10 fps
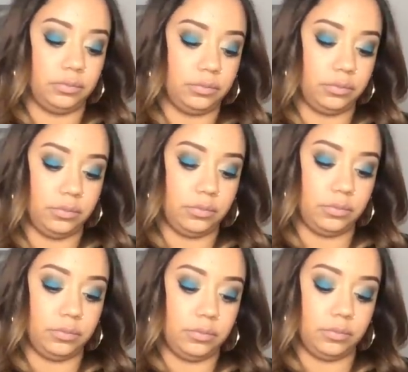
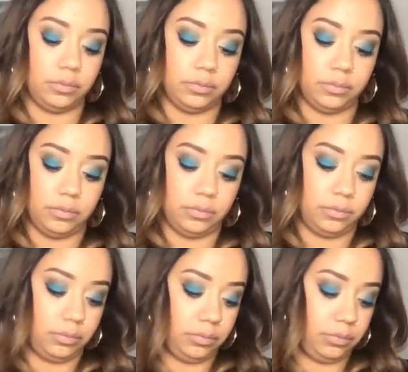
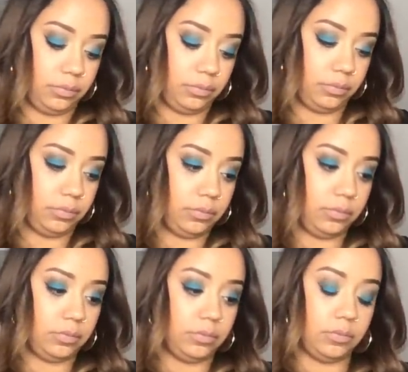
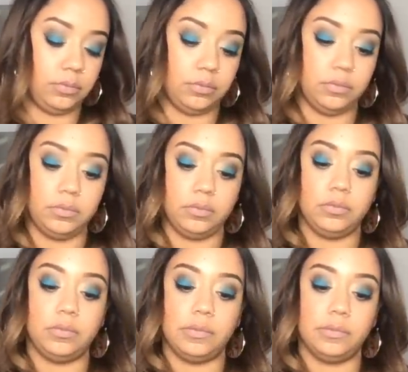
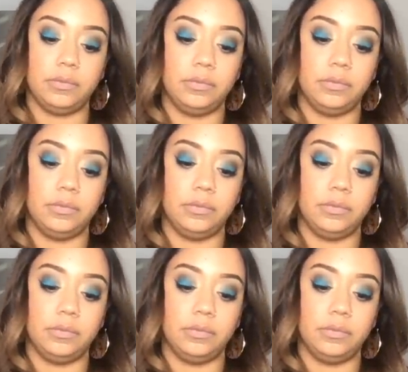Nothing is said.